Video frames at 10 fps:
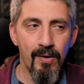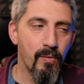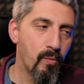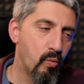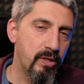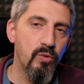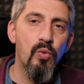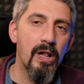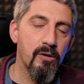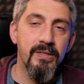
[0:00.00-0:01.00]
when
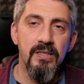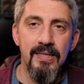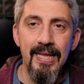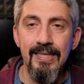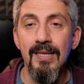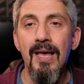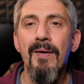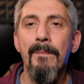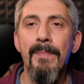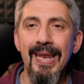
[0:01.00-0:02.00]
welcoming this lens,
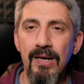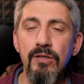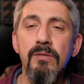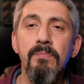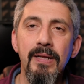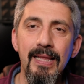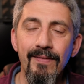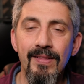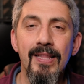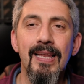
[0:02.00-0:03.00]
but I couldn't
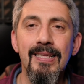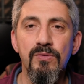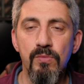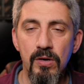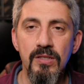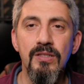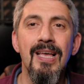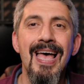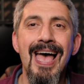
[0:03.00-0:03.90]
believe that the lens was